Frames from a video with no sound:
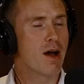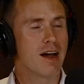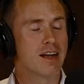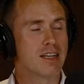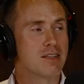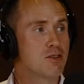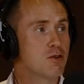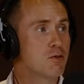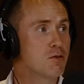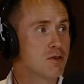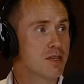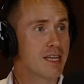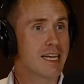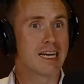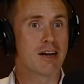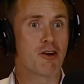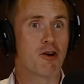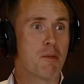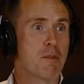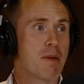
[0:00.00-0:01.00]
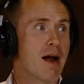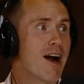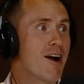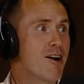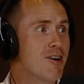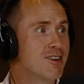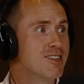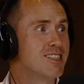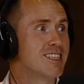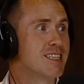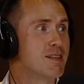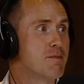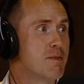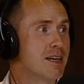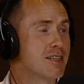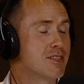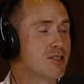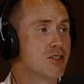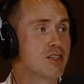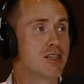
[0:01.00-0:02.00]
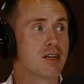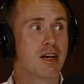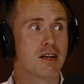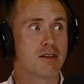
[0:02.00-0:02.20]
I don't think are apparent in the messaging.